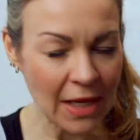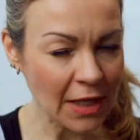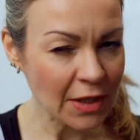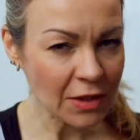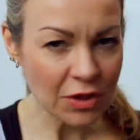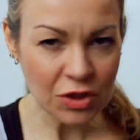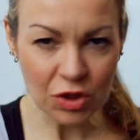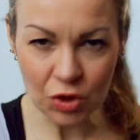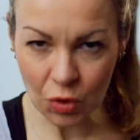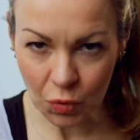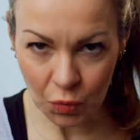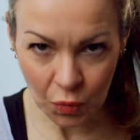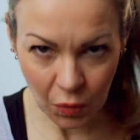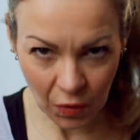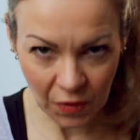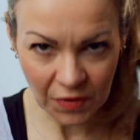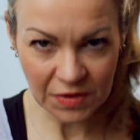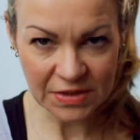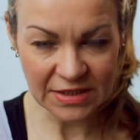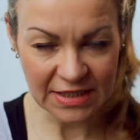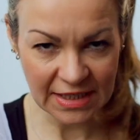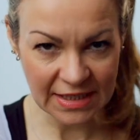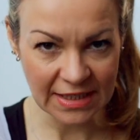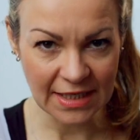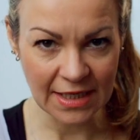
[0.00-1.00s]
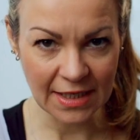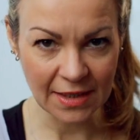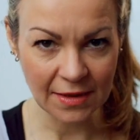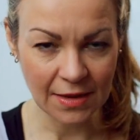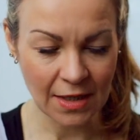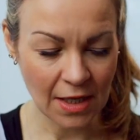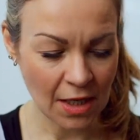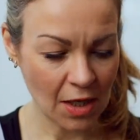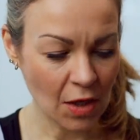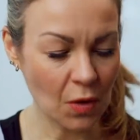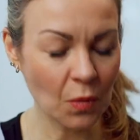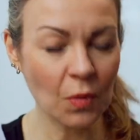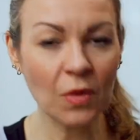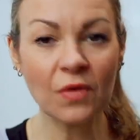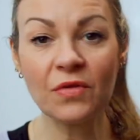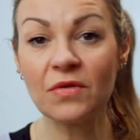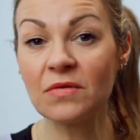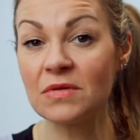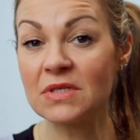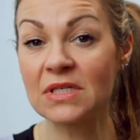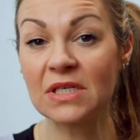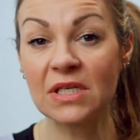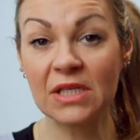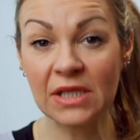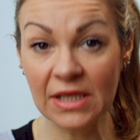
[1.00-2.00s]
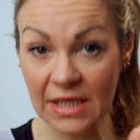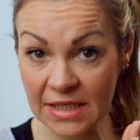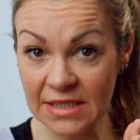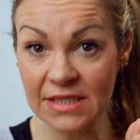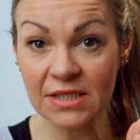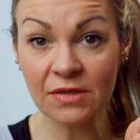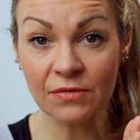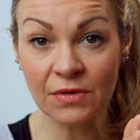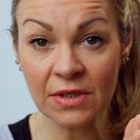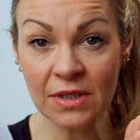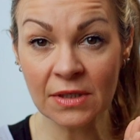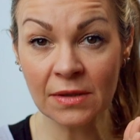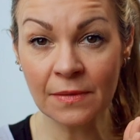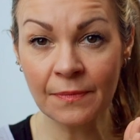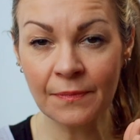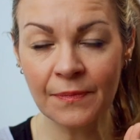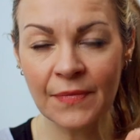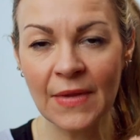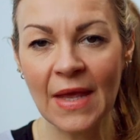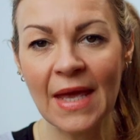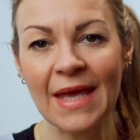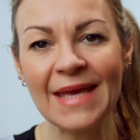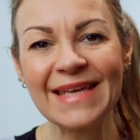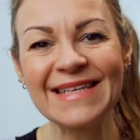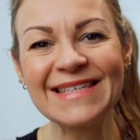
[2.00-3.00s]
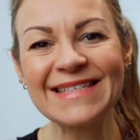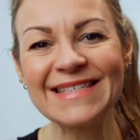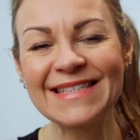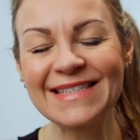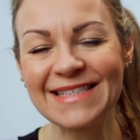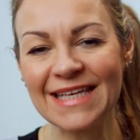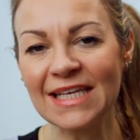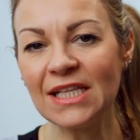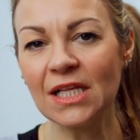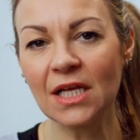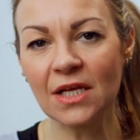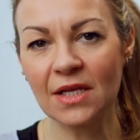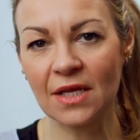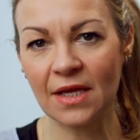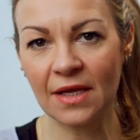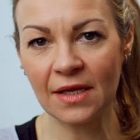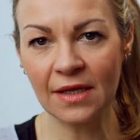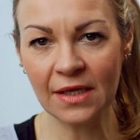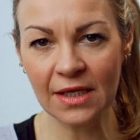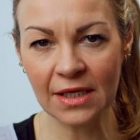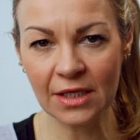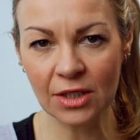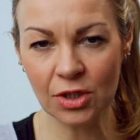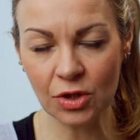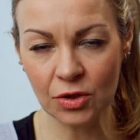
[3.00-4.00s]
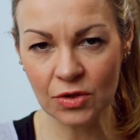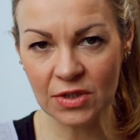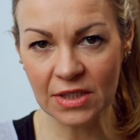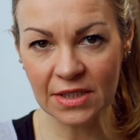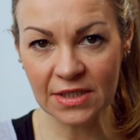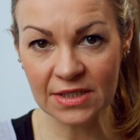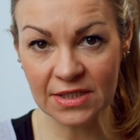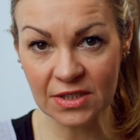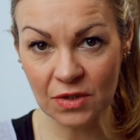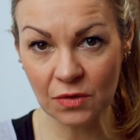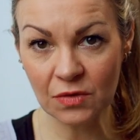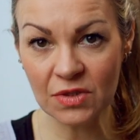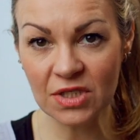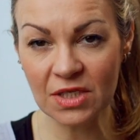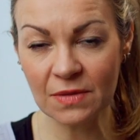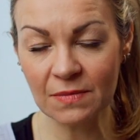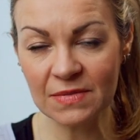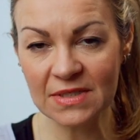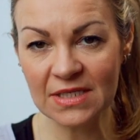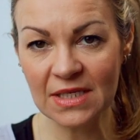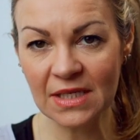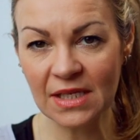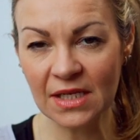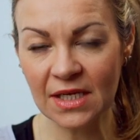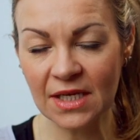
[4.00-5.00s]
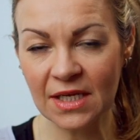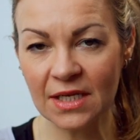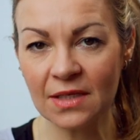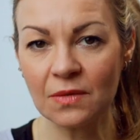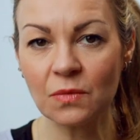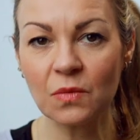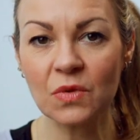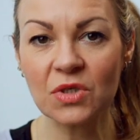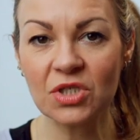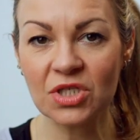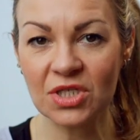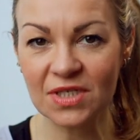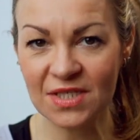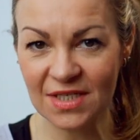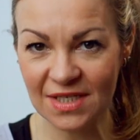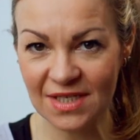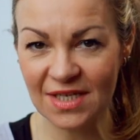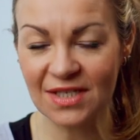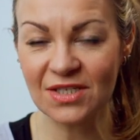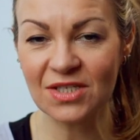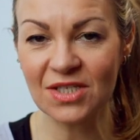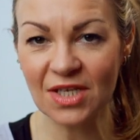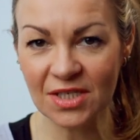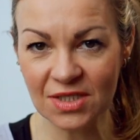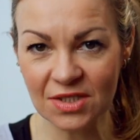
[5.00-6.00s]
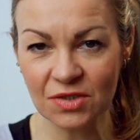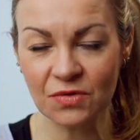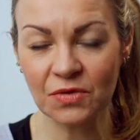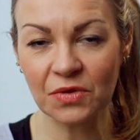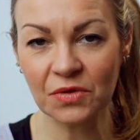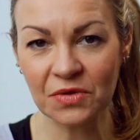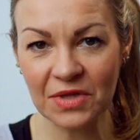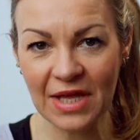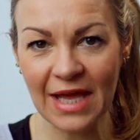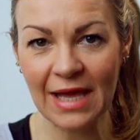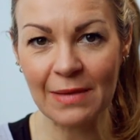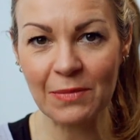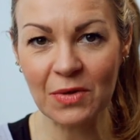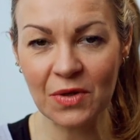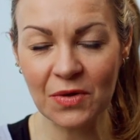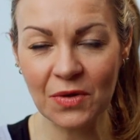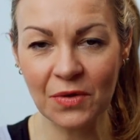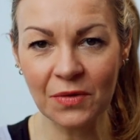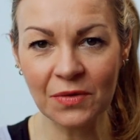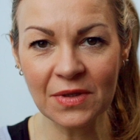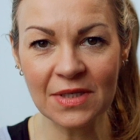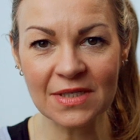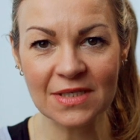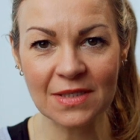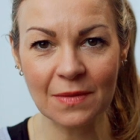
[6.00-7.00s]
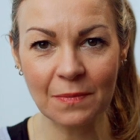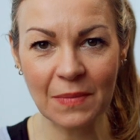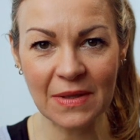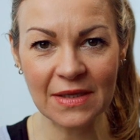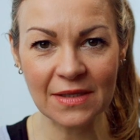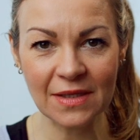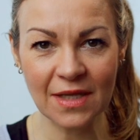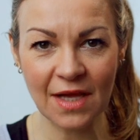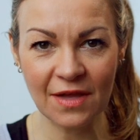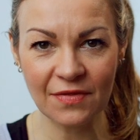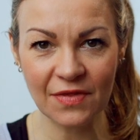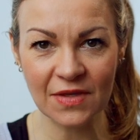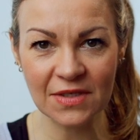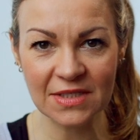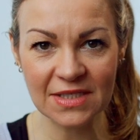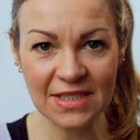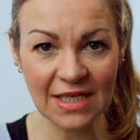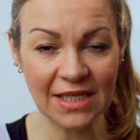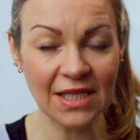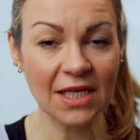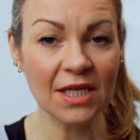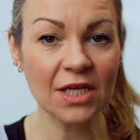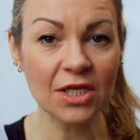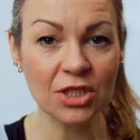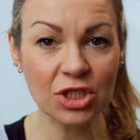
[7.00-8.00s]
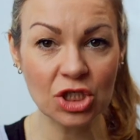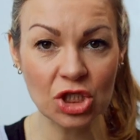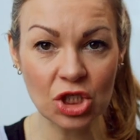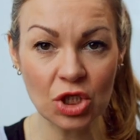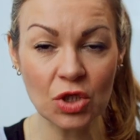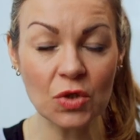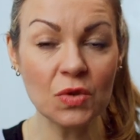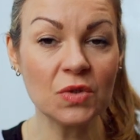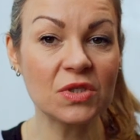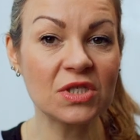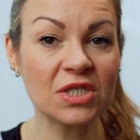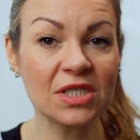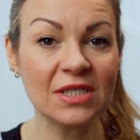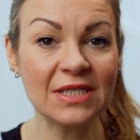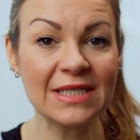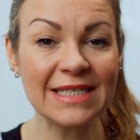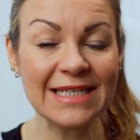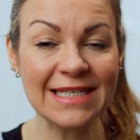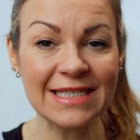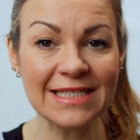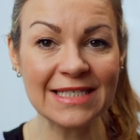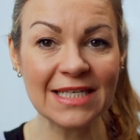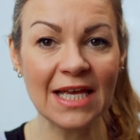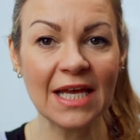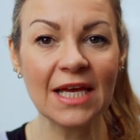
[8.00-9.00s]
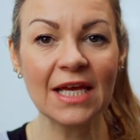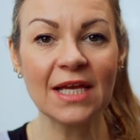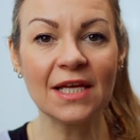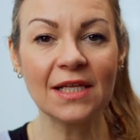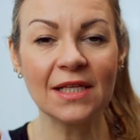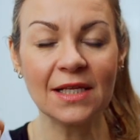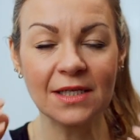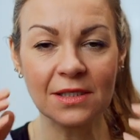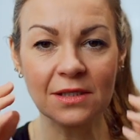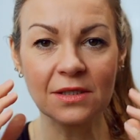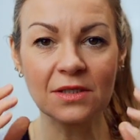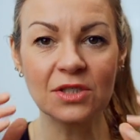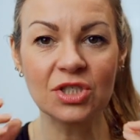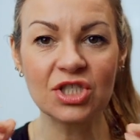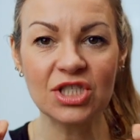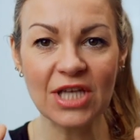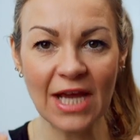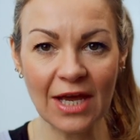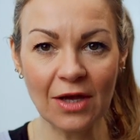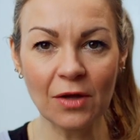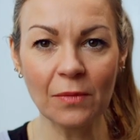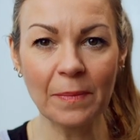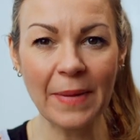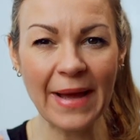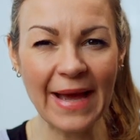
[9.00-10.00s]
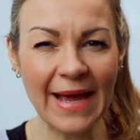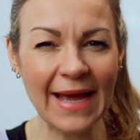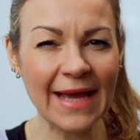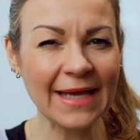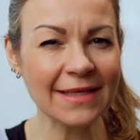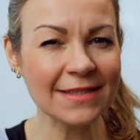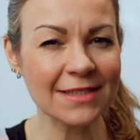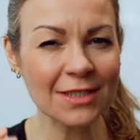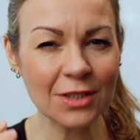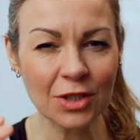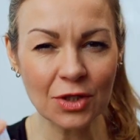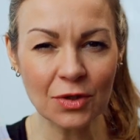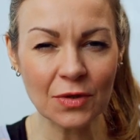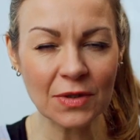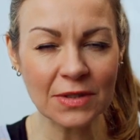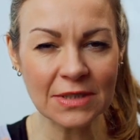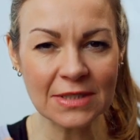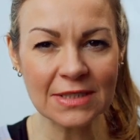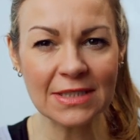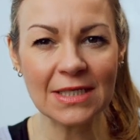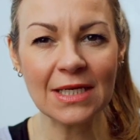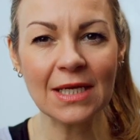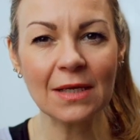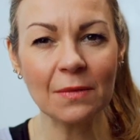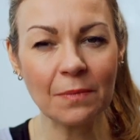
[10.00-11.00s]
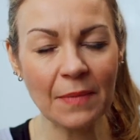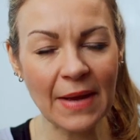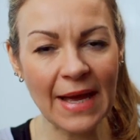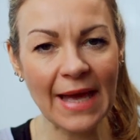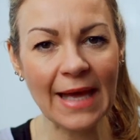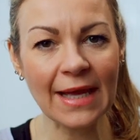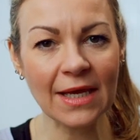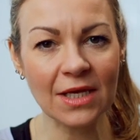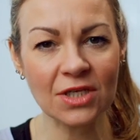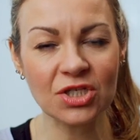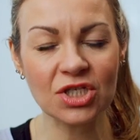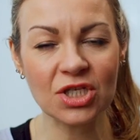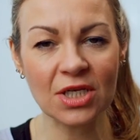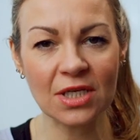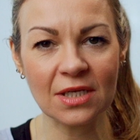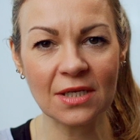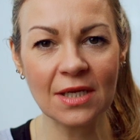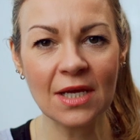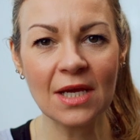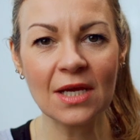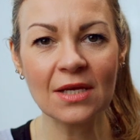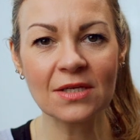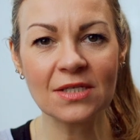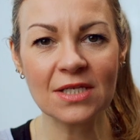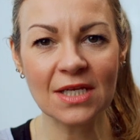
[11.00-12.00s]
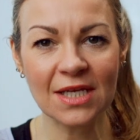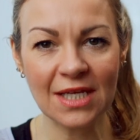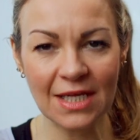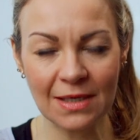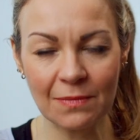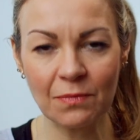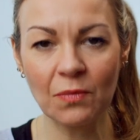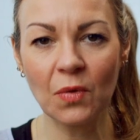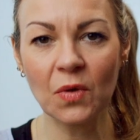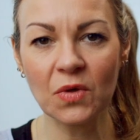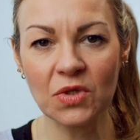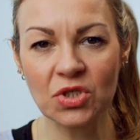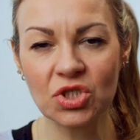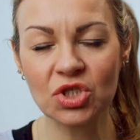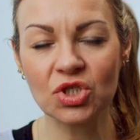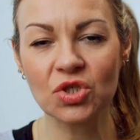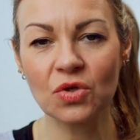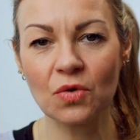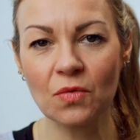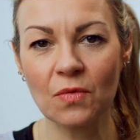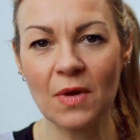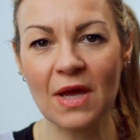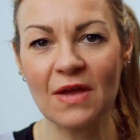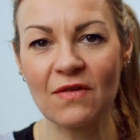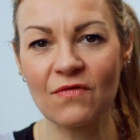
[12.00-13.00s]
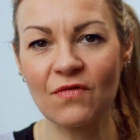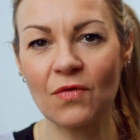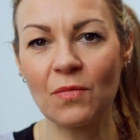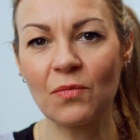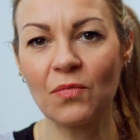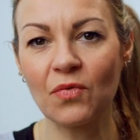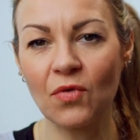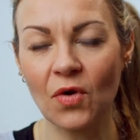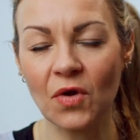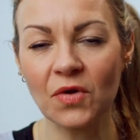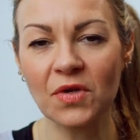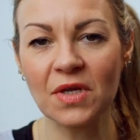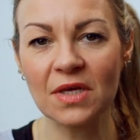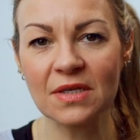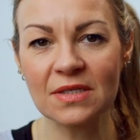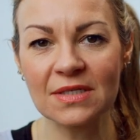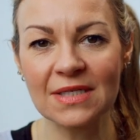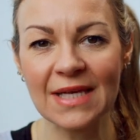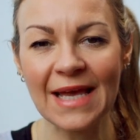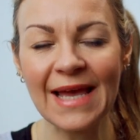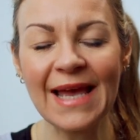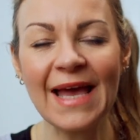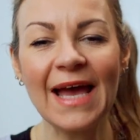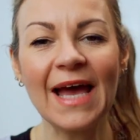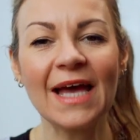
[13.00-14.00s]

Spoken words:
So what's in it? Well, there's glycerin, silica, including sodium silicate, which is an industrial chemical. It's a bit like the silicas used in these little gel pads that you can see in packaging to keep moisture away from products.